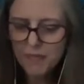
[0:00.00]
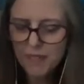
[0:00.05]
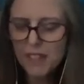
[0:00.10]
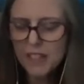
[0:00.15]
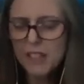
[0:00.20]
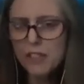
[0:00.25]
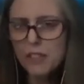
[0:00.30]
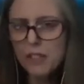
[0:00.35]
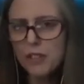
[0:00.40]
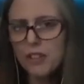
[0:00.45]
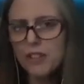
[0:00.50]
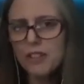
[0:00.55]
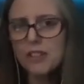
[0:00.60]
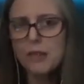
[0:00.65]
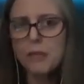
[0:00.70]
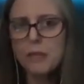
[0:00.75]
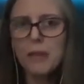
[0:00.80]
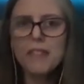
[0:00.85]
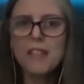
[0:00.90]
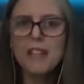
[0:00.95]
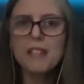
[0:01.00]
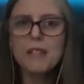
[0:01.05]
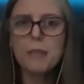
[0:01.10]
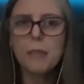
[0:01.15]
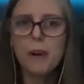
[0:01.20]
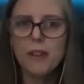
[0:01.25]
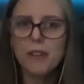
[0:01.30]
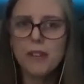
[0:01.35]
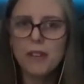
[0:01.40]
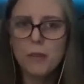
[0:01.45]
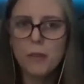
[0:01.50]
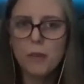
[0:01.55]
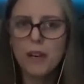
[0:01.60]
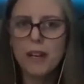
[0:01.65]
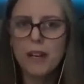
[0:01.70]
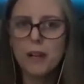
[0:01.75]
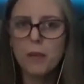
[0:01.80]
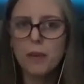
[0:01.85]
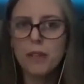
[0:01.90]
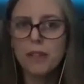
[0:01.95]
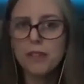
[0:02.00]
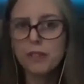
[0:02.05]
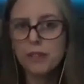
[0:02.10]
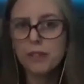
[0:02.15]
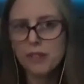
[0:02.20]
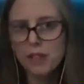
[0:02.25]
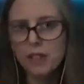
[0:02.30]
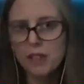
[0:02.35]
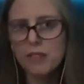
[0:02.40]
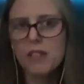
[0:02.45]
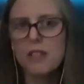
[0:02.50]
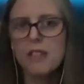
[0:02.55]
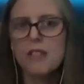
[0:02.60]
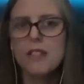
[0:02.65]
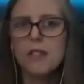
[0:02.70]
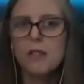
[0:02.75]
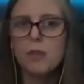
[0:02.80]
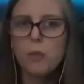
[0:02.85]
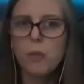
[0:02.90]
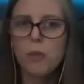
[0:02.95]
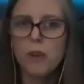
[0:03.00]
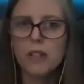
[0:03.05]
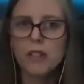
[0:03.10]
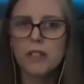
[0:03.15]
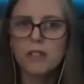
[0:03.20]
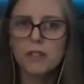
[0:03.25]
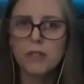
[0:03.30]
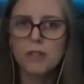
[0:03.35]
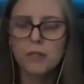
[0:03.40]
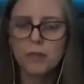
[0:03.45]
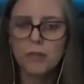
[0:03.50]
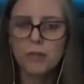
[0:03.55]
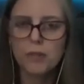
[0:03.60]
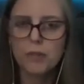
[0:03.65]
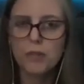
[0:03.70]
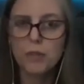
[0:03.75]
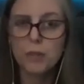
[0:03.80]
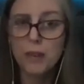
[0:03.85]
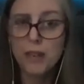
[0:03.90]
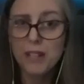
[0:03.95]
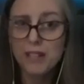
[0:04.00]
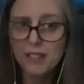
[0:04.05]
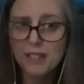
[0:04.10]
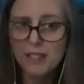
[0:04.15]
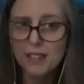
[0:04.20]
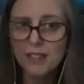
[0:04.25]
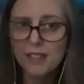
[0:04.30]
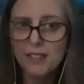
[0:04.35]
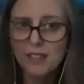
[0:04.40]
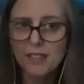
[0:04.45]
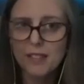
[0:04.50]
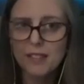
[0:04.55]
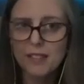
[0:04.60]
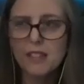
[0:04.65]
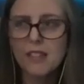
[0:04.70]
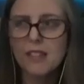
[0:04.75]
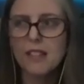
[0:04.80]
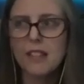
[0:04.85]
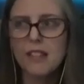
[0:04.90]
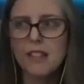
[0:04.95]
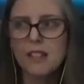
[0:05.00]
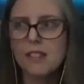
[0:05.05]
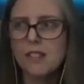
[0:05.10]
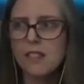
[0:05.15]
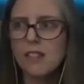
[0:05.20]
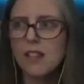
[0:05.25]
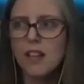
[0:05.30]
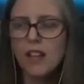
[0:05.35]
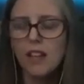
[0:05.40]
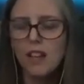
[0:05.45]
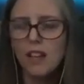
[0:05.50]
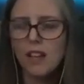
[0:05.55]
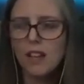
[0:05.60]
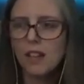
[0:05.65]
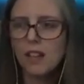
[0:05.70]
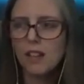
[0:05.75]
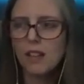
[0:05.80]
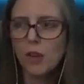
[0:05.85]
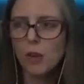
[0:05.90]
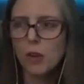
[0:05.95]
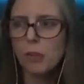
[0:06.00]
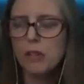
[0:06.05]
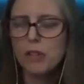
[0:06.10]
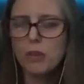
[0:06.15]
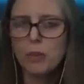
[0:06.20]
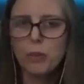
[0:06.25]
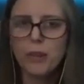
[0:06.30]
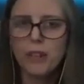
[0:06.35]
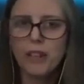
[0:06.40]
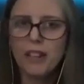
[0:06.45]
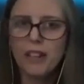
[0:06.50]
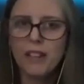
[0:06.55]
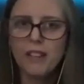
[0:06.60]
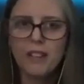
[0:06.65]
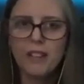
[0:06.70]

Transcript: it took some, and that's part of why Wes Craven didn't want to direct this, as he said it's, between